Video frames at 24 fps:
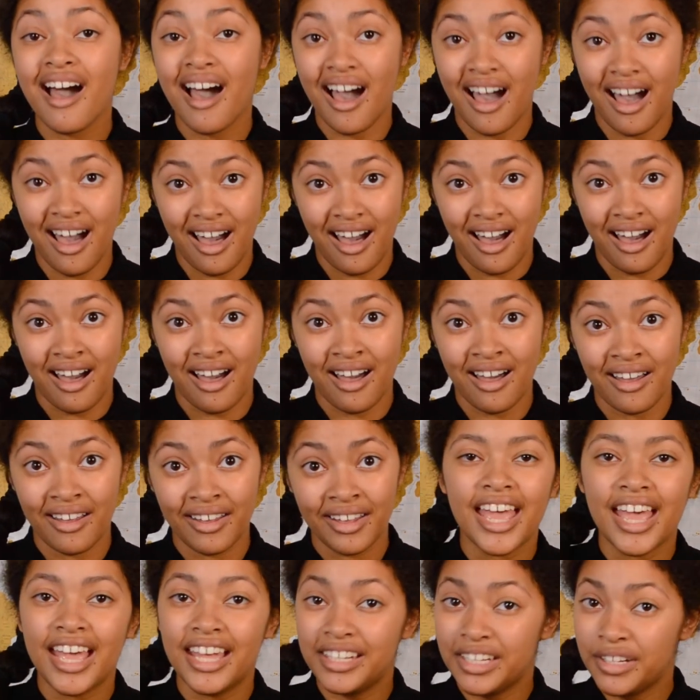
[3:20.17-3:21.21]
un.
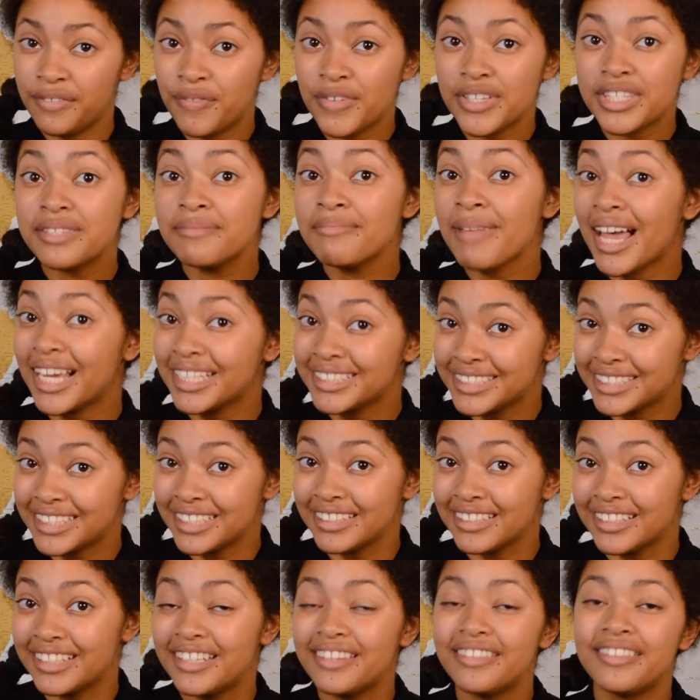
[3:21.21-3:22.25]
And if it's
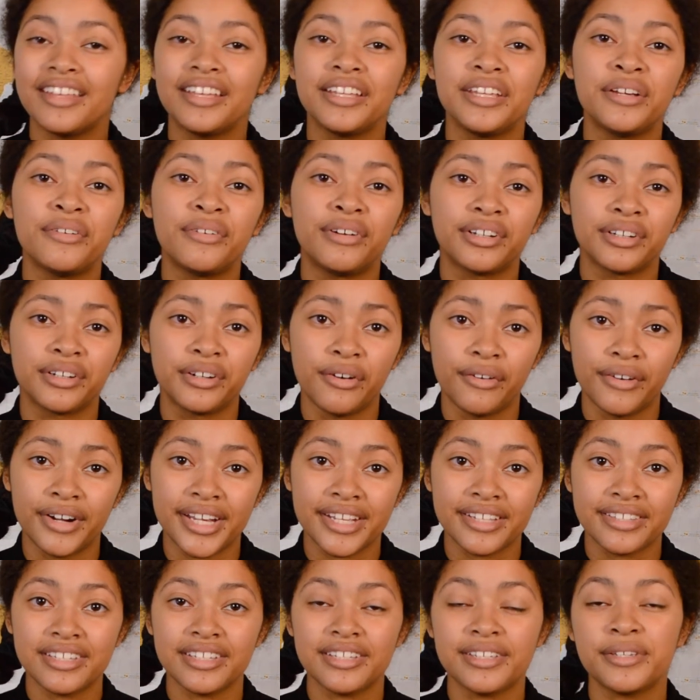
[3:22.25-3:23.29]
masculine, then you are going
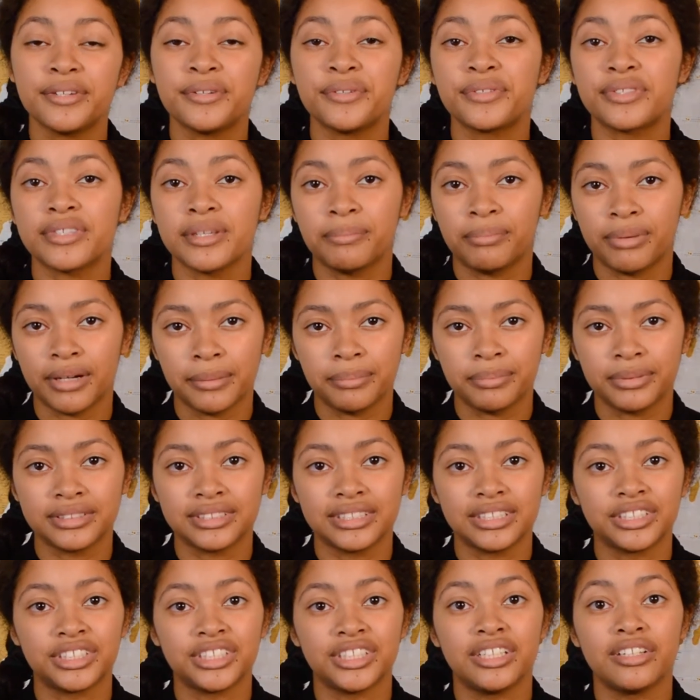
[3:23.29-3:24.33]
to use the
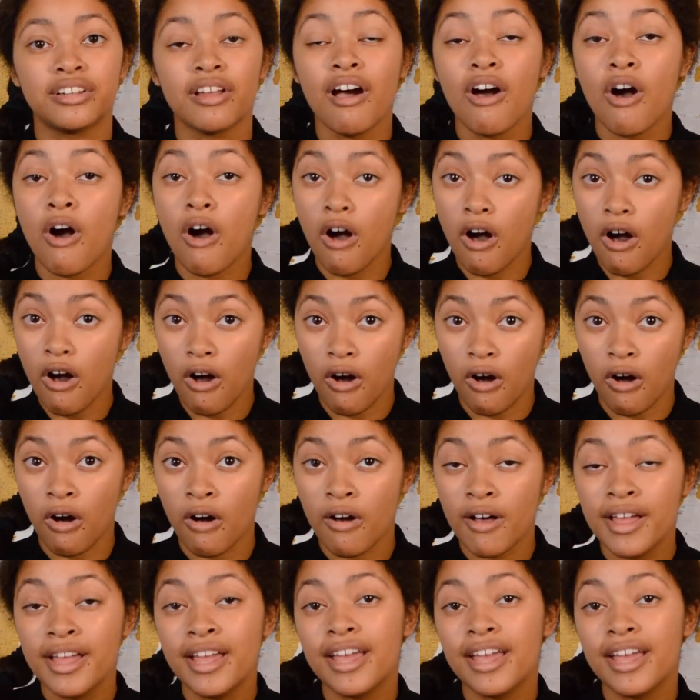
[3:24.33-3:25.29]
preposition o.